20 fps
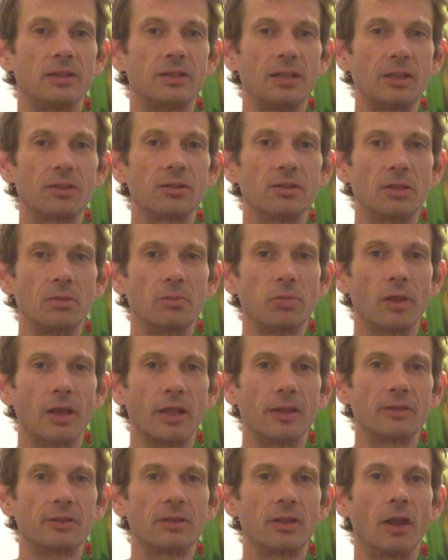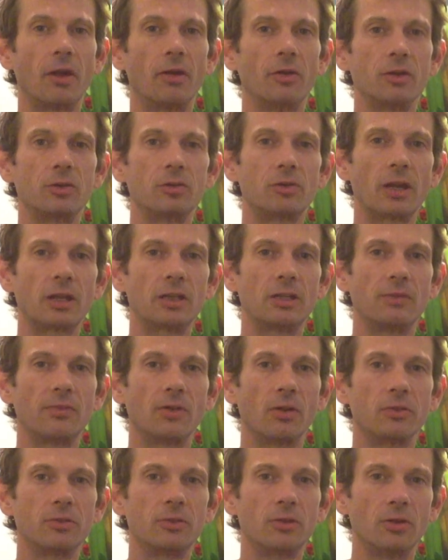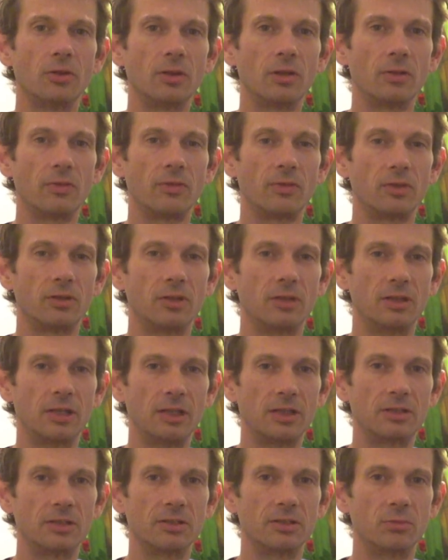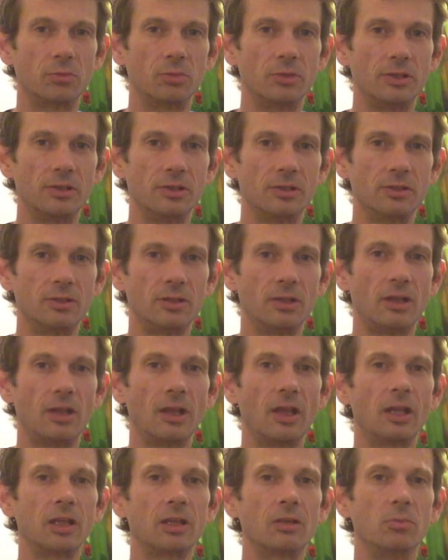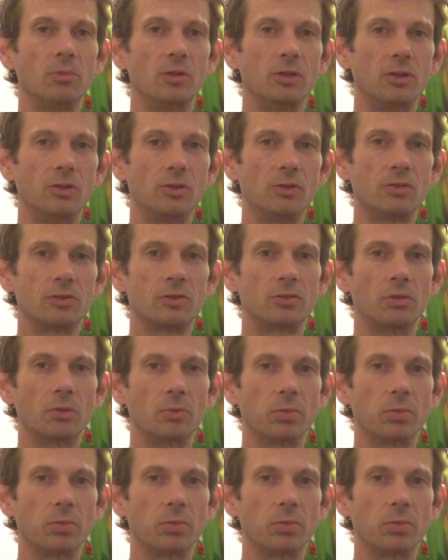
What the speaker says: Dental implants are an attractive alternative to dentures and bridges and can be used to